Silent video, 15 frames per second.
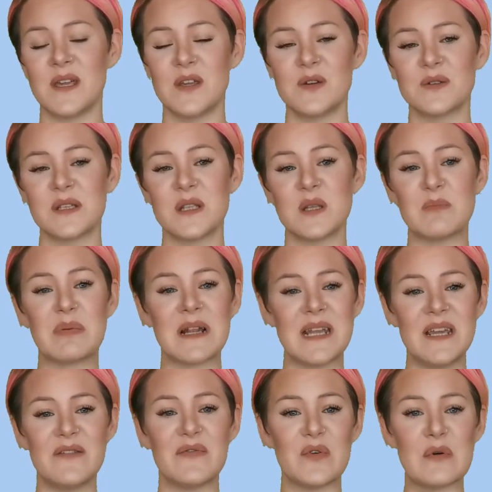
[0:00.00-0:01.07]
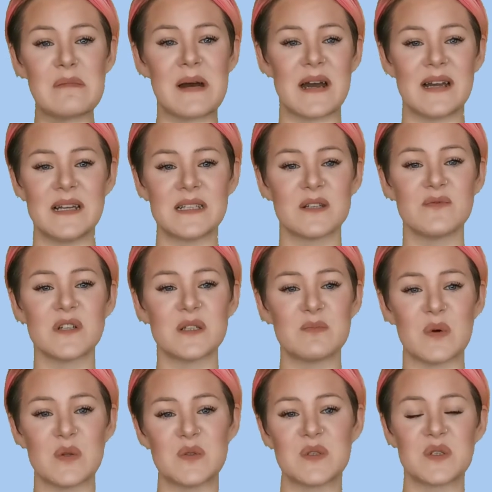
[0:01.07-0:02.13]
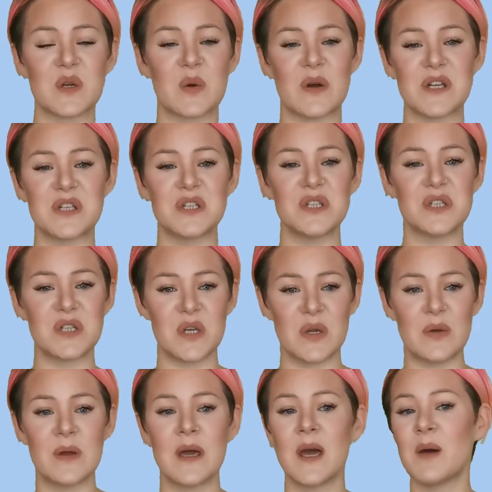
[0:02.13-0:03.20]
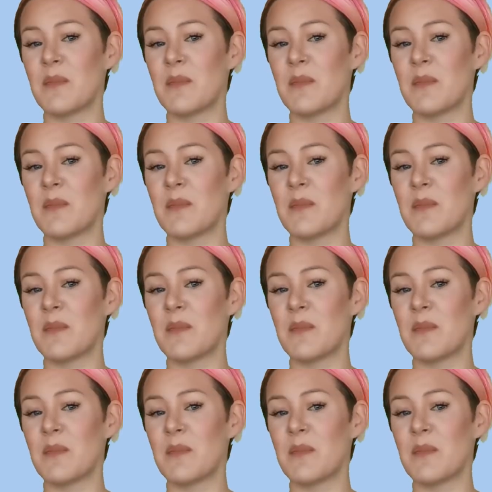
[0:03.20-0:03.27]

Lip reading: using the PLEA format is a response to question 2,